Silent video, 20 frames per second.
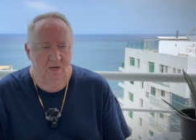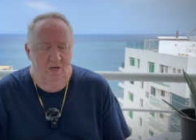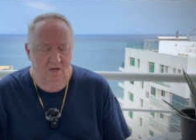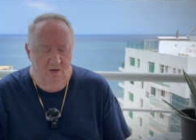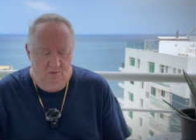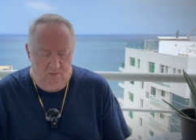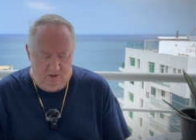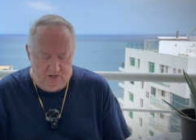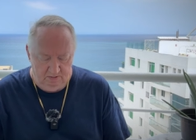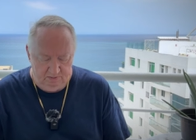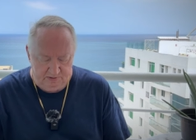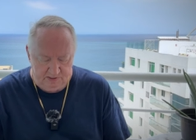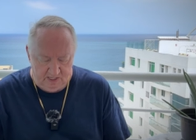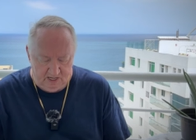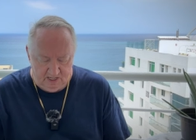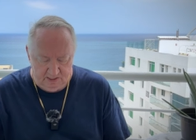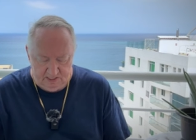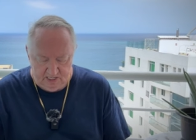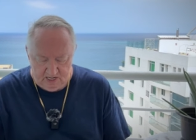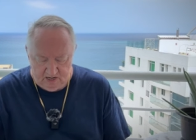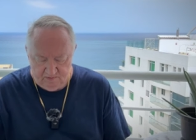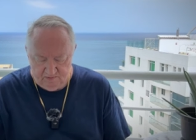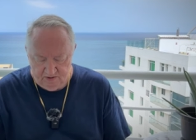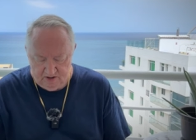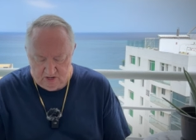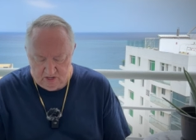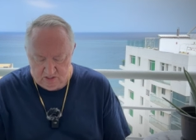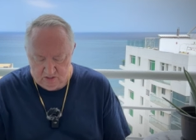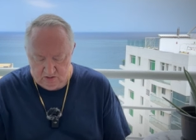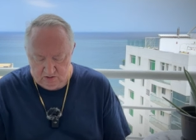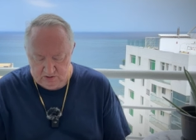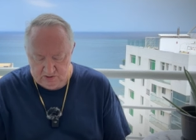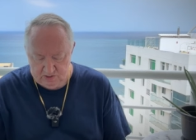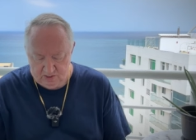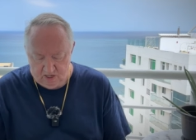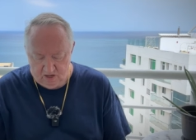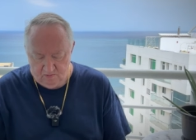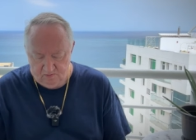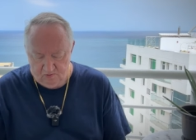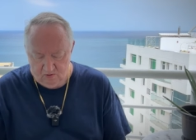a website that I found called
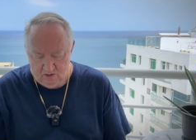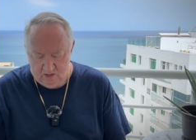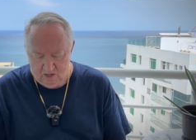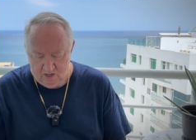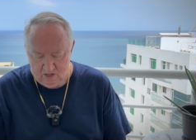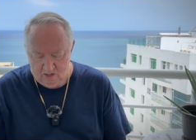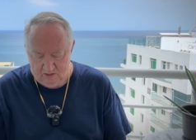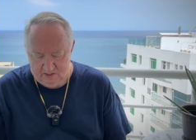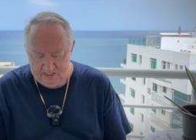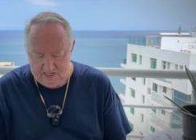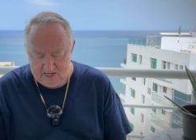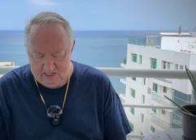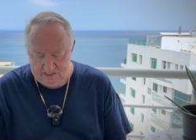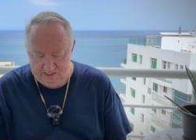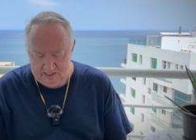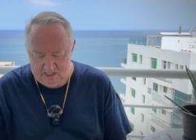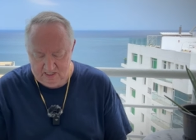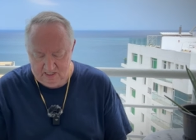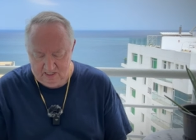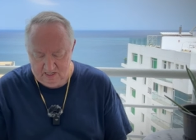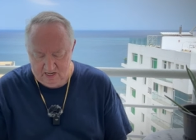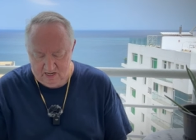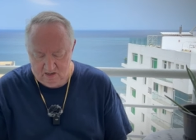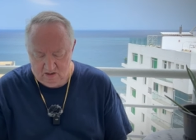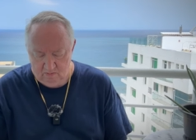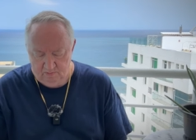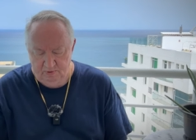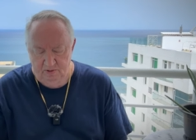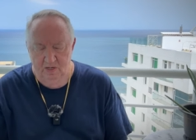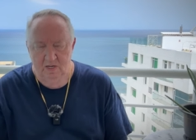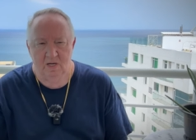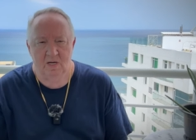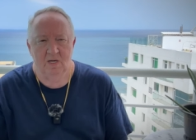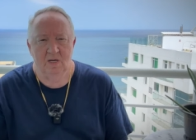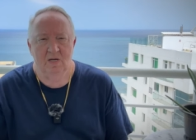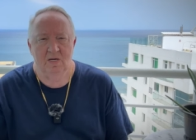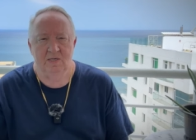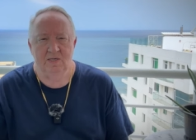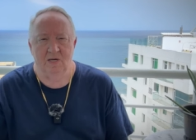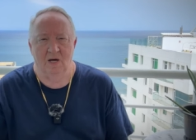
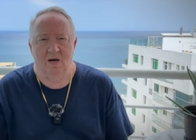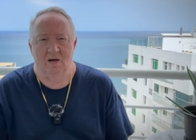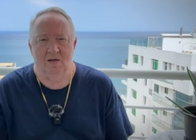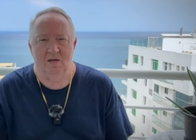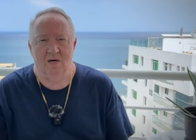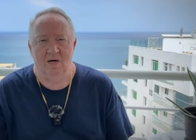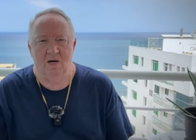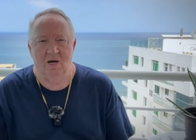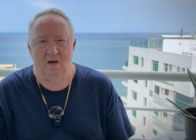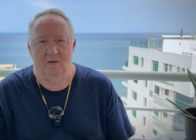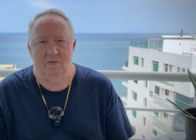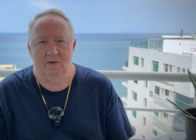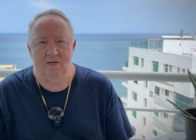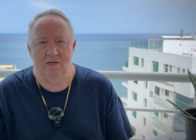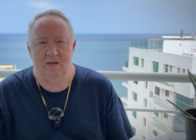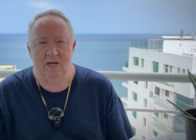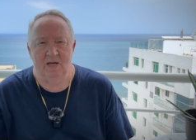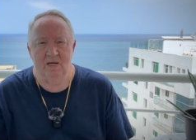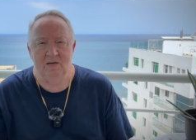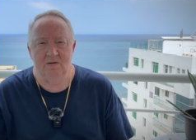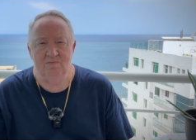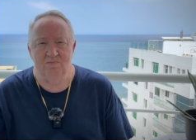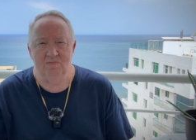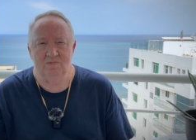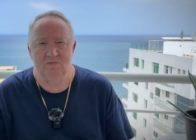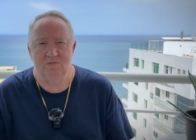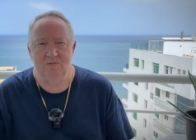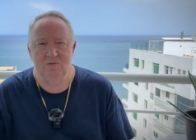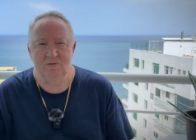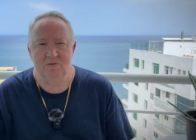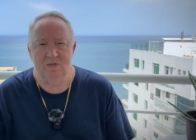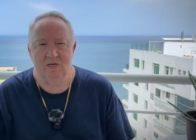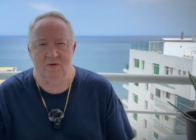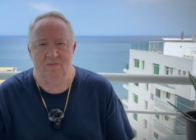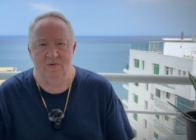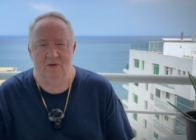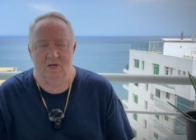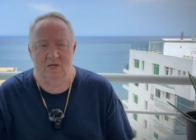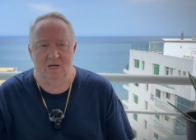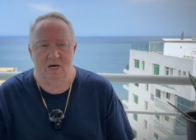softwaretestinghelp.com, and they
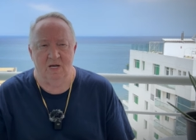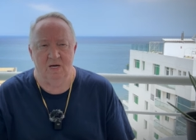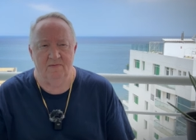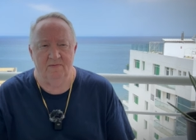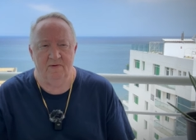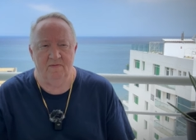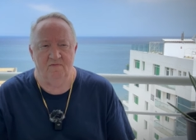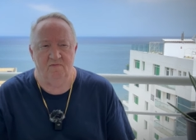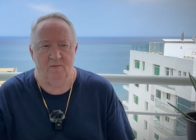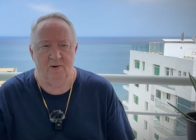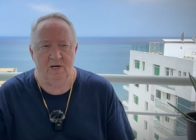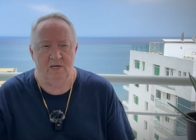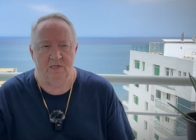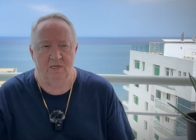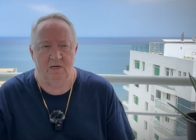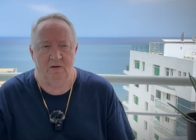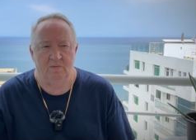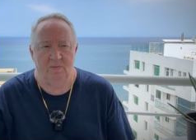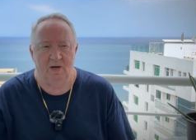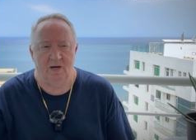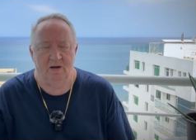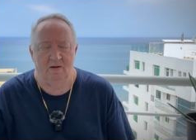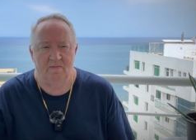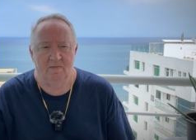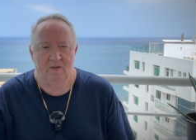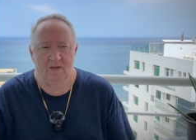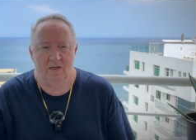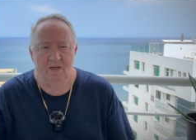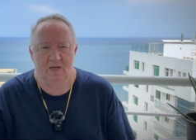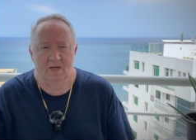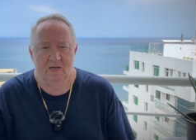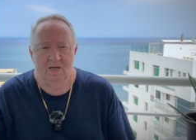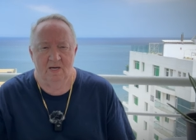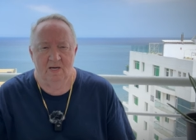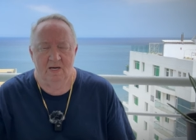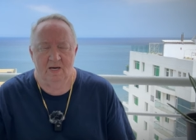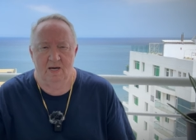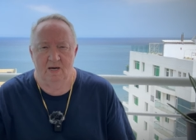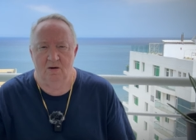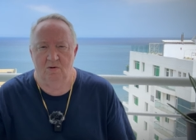give you a lot of information about
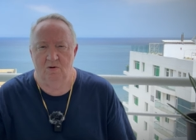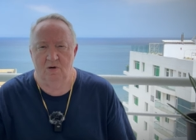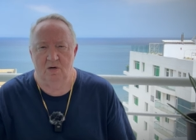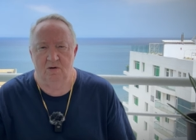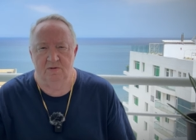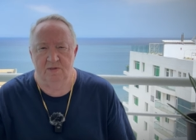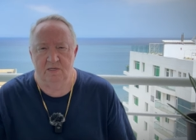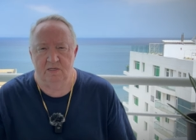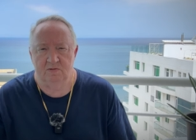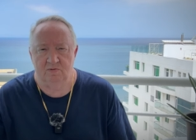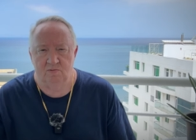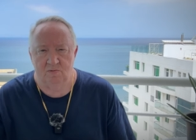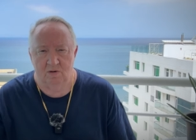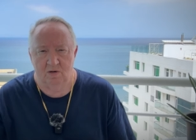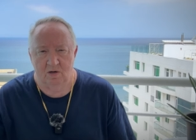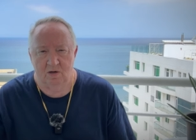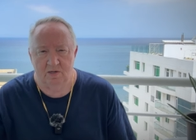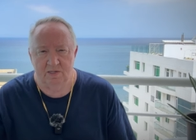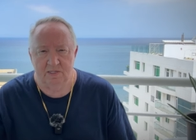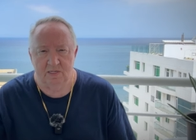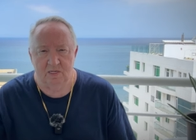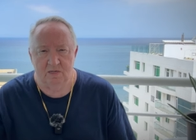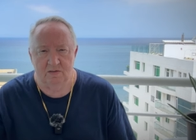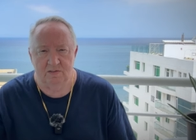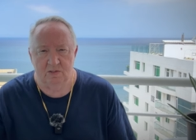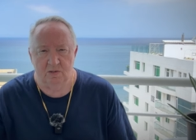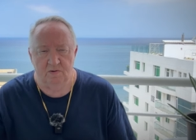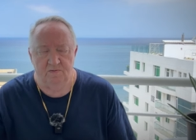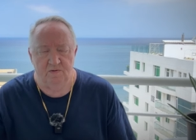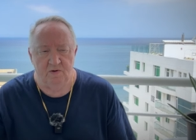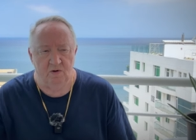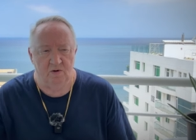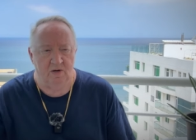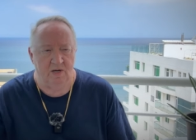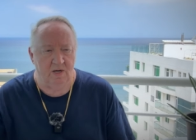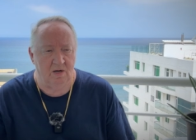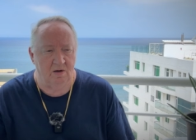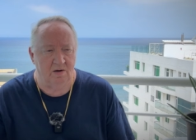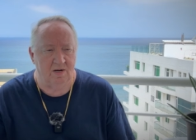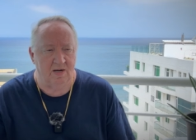how all this works. And so if you're
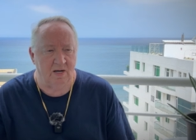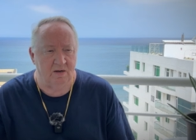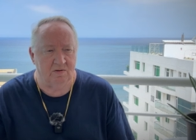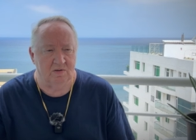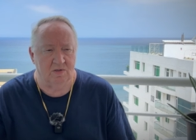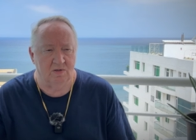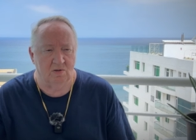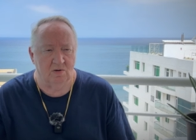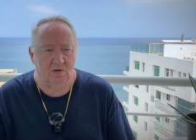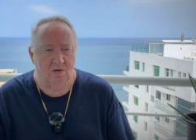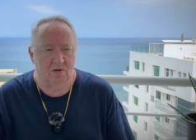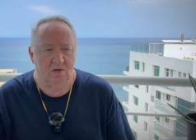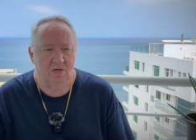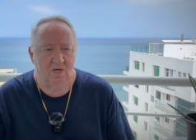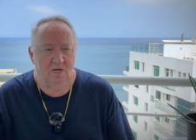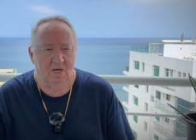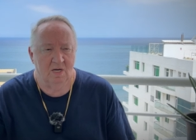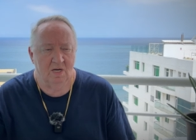here in Ecuador